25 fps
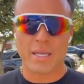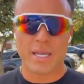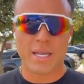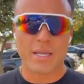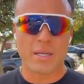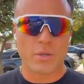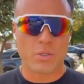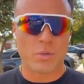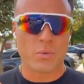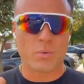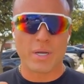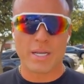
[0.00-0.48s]

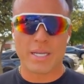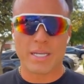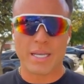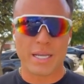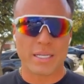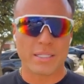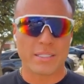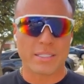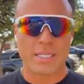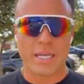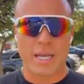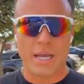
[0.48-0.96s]
And on the
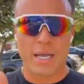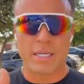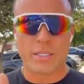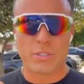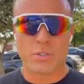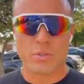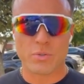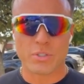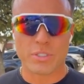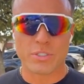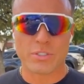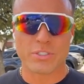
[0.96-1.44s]
right-hand
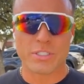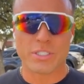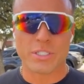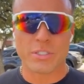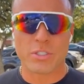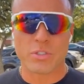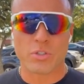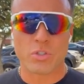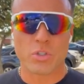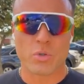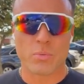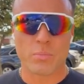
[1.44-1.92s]
side, you can see
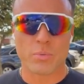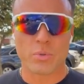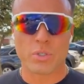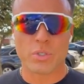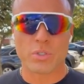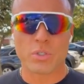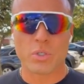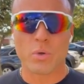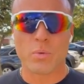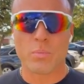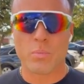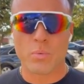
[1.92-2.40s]
the
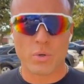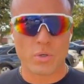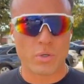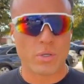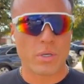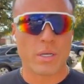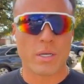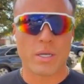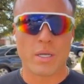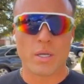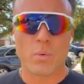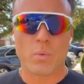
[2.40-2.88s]
Jupyter
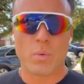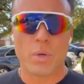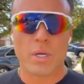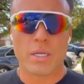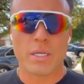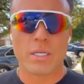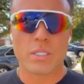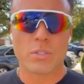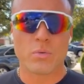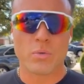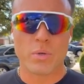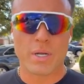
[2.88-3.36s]
notebook where
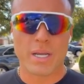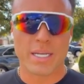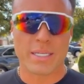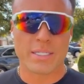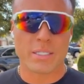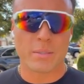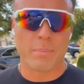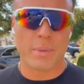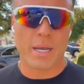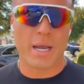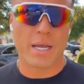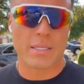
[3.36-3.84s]
it is
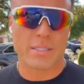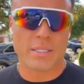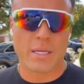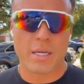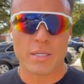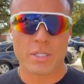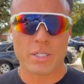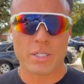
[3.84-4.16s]
writing the Python